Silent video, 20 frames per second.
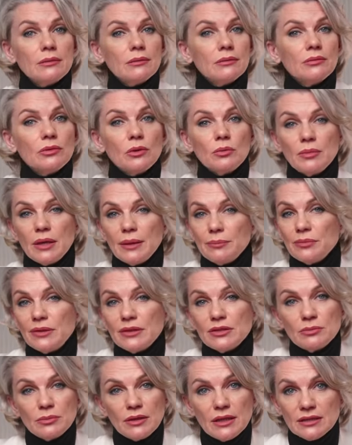From my
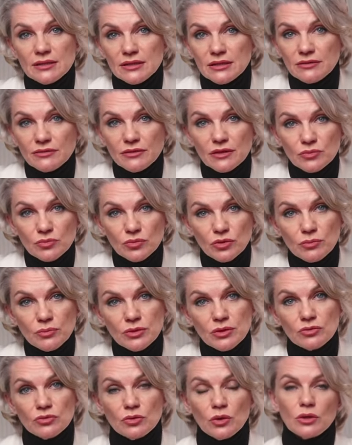perspective, it would
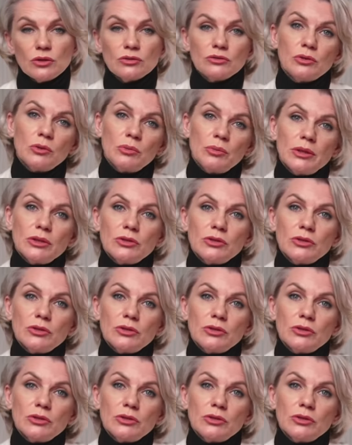be wrong for me